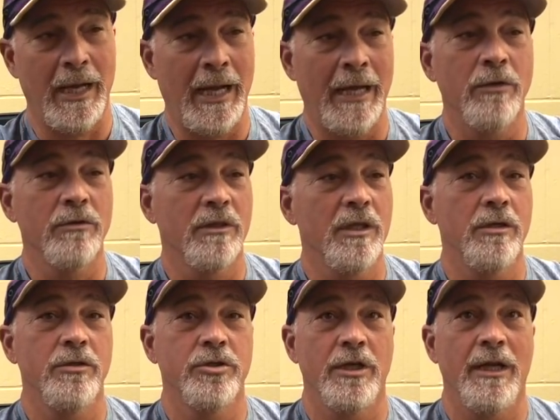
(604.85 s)
I don't
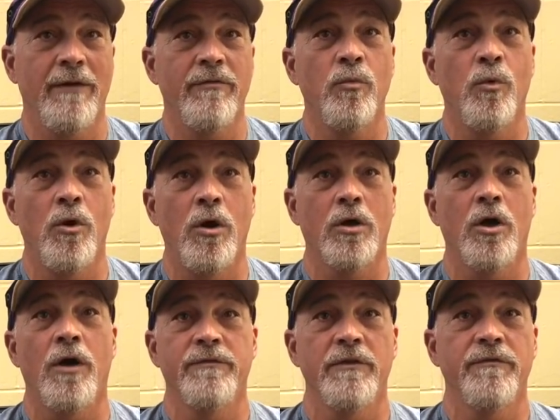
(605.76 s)
think you should ever walk
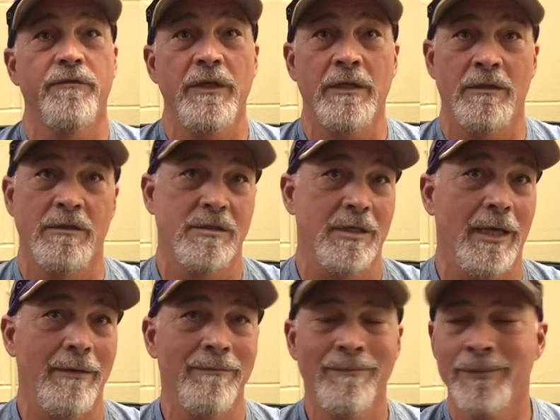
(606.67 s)
off the field and
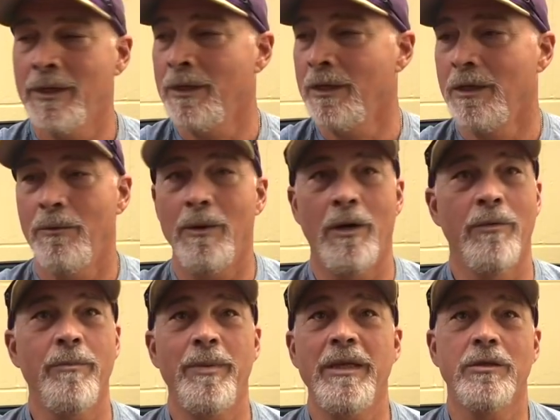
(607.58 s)
say, well,
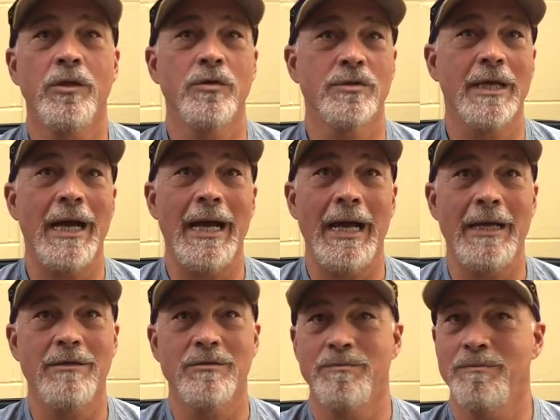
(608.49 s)
we beat those
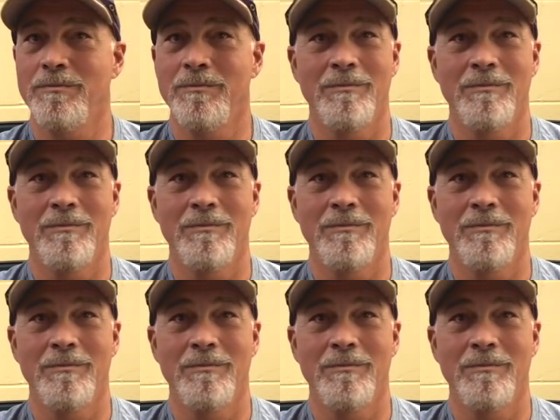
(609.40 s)
guys